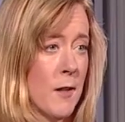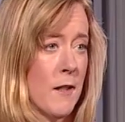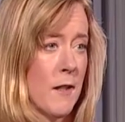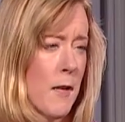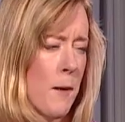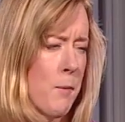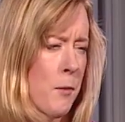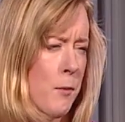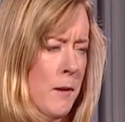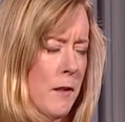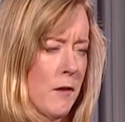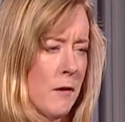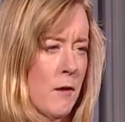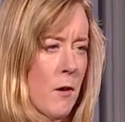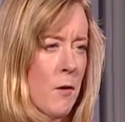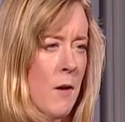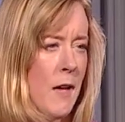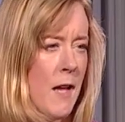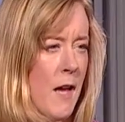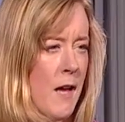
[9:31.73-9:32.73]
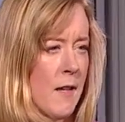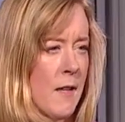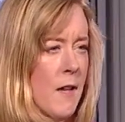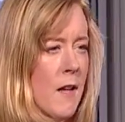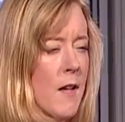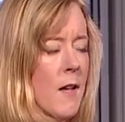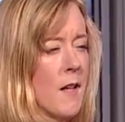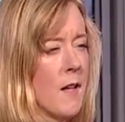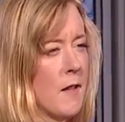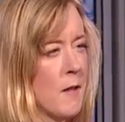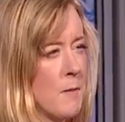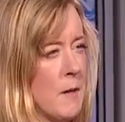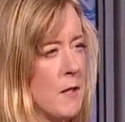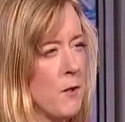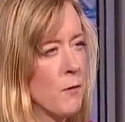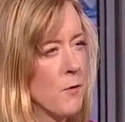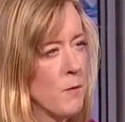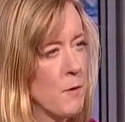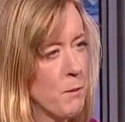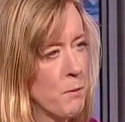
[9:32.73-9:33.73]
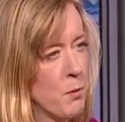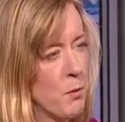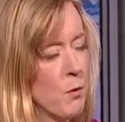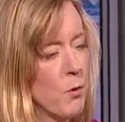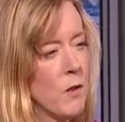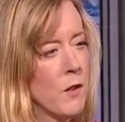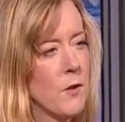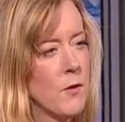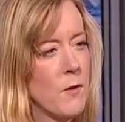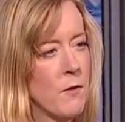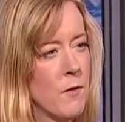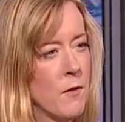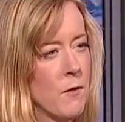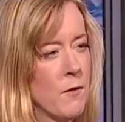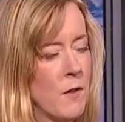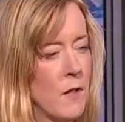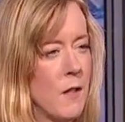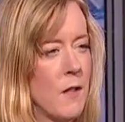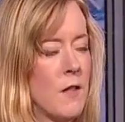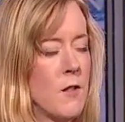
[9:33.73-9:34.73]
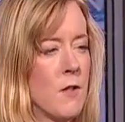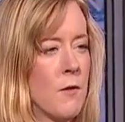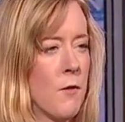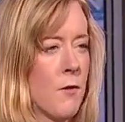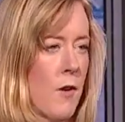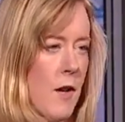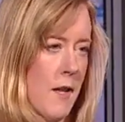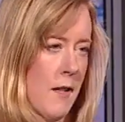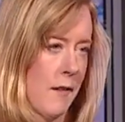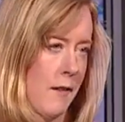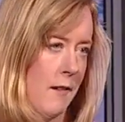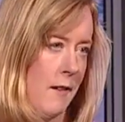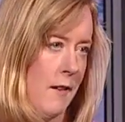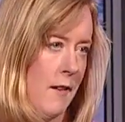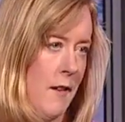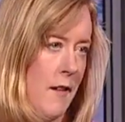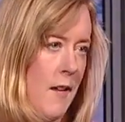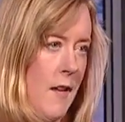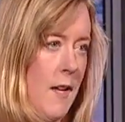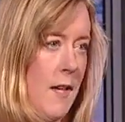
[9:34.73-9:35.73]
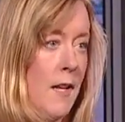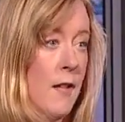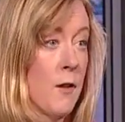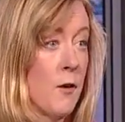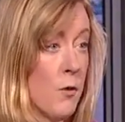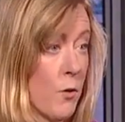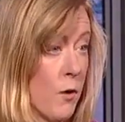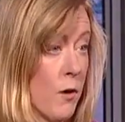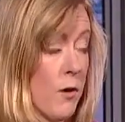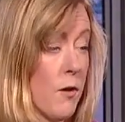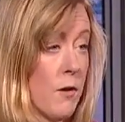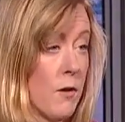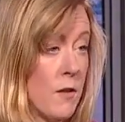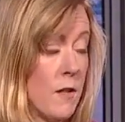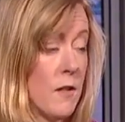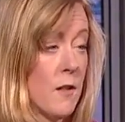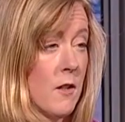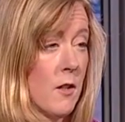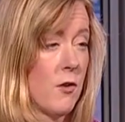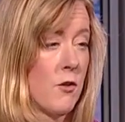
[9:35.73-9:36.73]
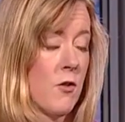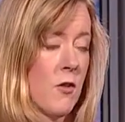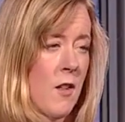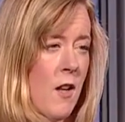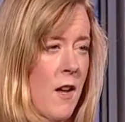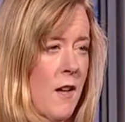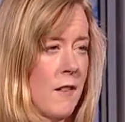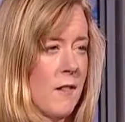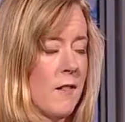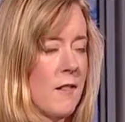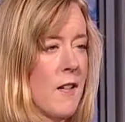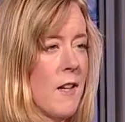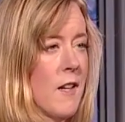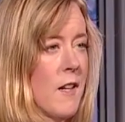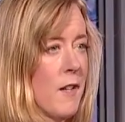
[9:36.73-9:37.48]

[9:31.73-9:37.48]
And a couple weeks ago, I had the menu from the poorest village in France, in the north, deindustrialized.